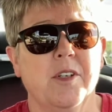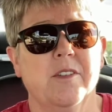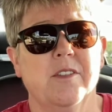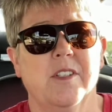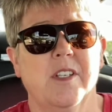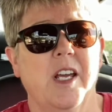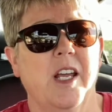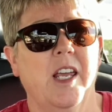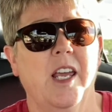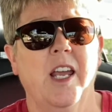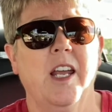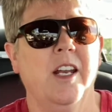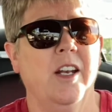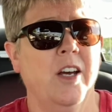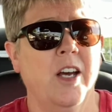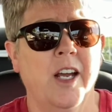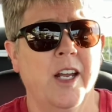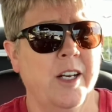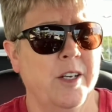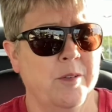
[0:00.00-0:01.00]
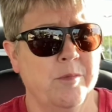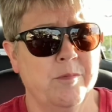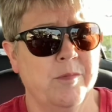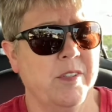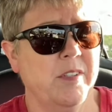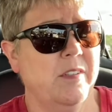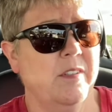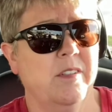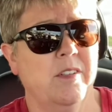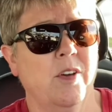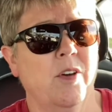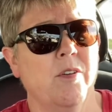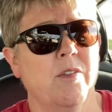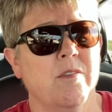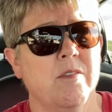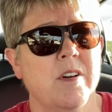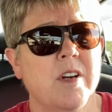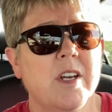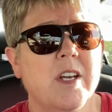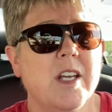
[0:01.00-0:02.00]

It was like 8 items, so